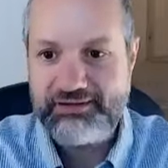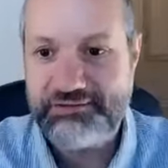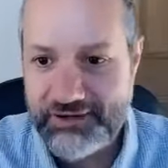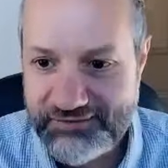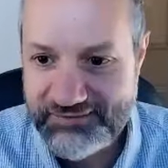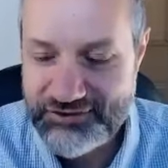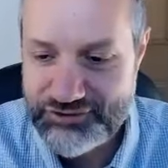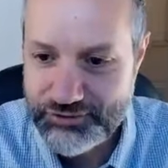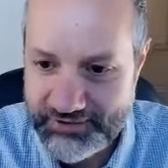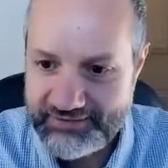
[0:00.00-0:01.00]
to run off and
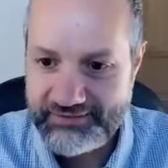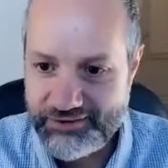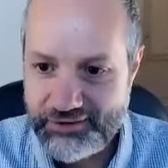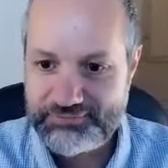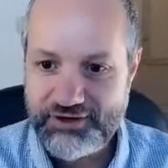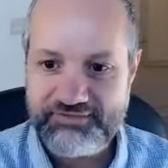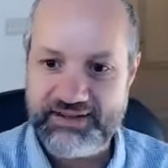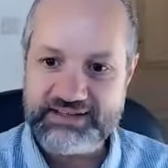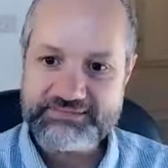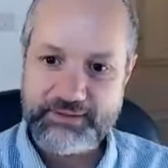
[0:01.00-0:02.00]
join
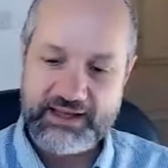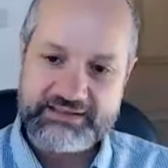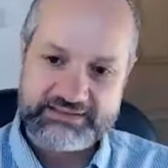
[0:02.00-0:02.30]
non-profits, but